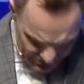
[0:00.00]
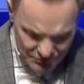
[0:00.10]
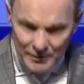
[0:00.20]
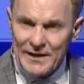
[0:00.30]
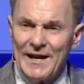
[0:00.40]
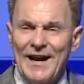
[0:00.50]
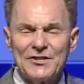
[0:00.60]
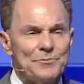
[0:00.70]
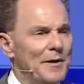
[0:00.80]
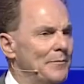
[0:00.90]
is when
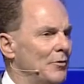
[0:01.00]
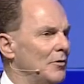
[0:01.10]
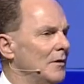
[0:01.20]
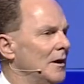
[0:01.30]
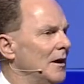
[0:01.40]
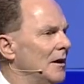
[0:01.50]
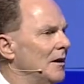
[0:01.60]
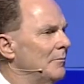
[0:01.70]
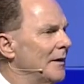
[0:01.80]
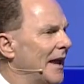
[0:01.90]
God's people
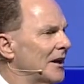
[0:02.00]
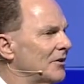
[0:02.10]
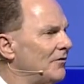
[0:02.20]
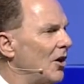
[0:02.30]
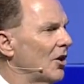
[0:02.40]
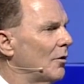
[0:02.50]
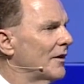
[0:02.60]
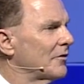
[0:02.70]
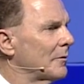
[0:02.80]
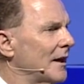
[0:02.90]
began to fall away
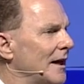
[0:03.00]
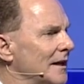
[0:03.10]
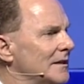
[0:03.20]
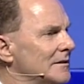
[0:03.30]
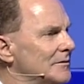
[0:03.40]
from God.